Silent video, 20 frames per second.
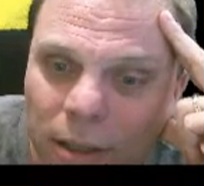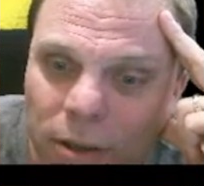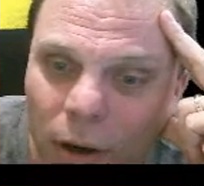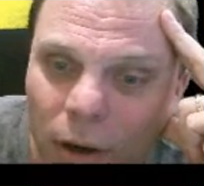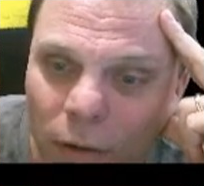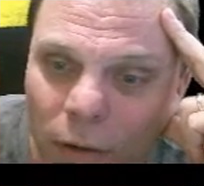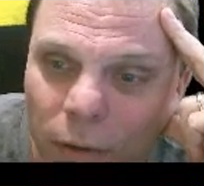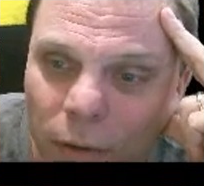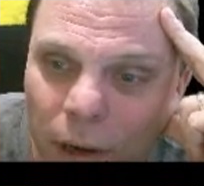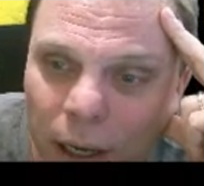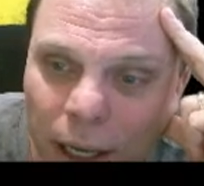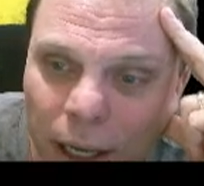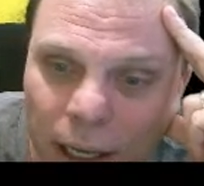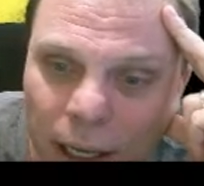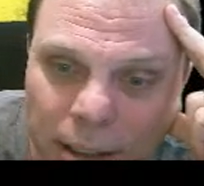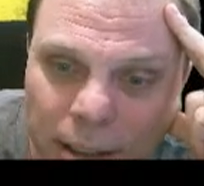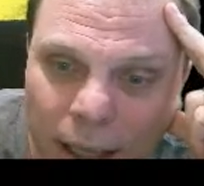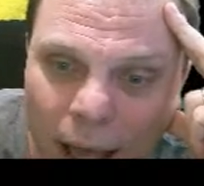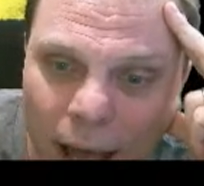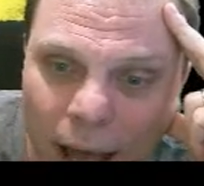Don't
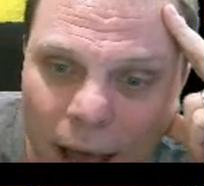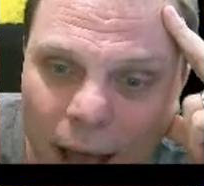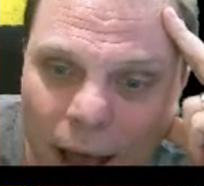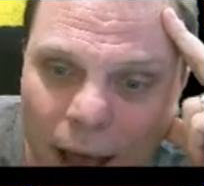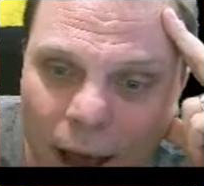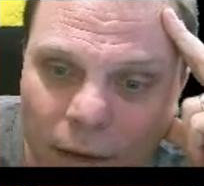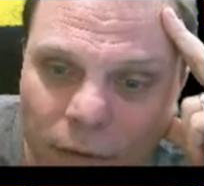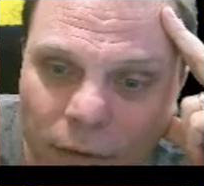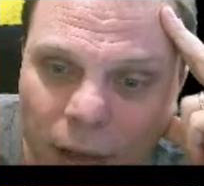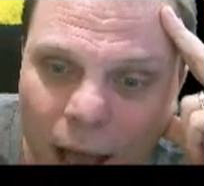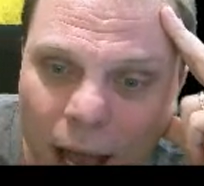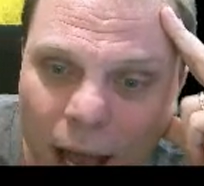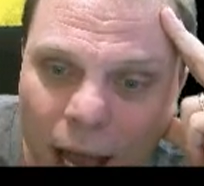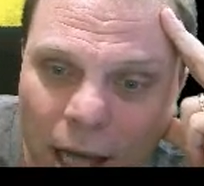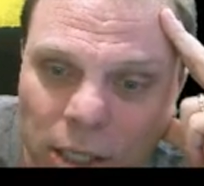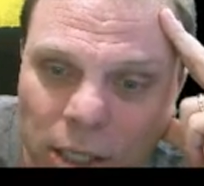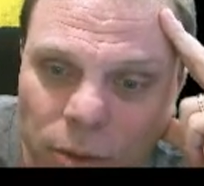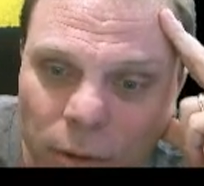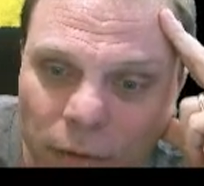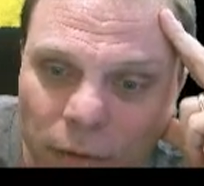forget to have the
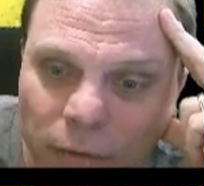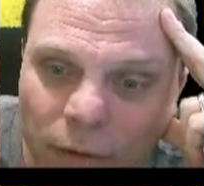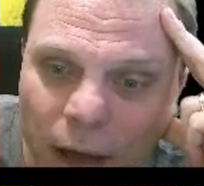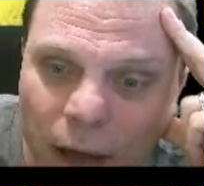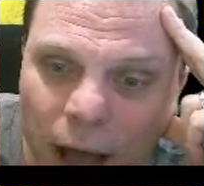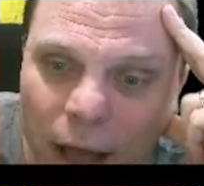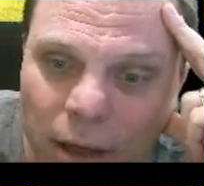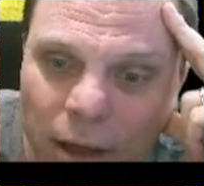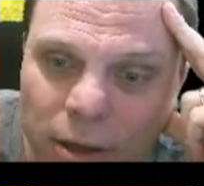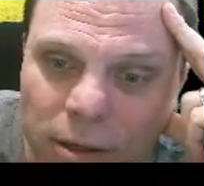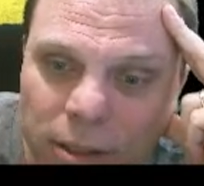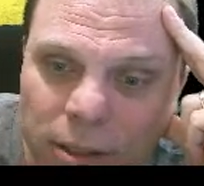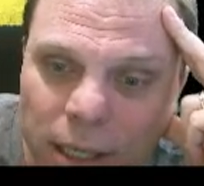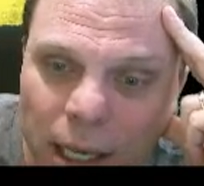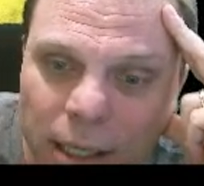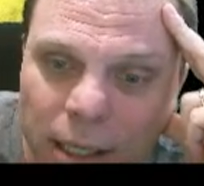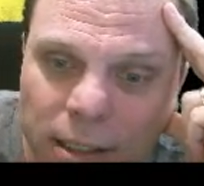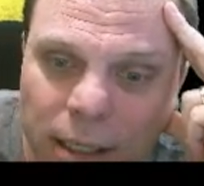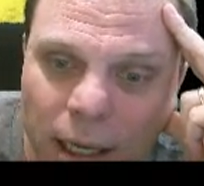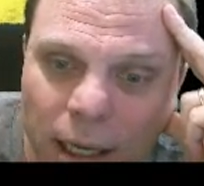actual values,
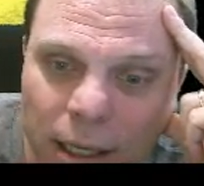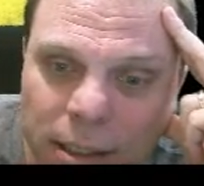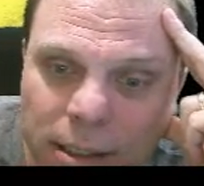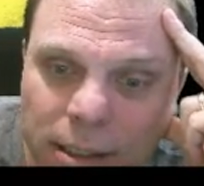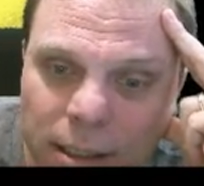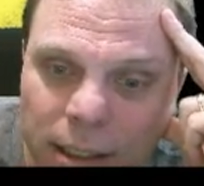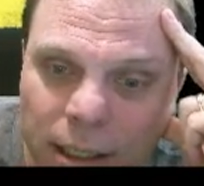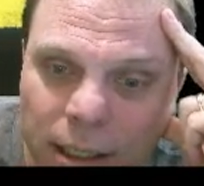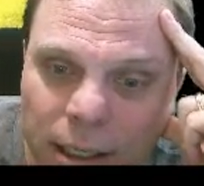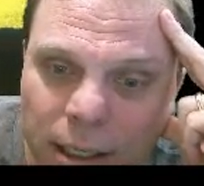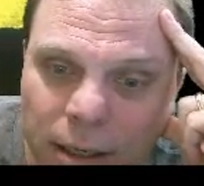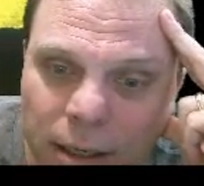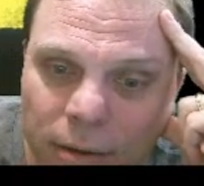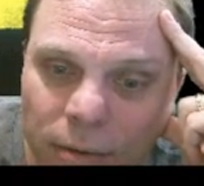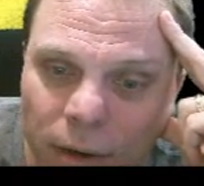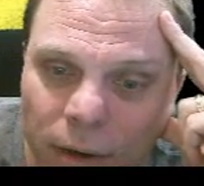SiC,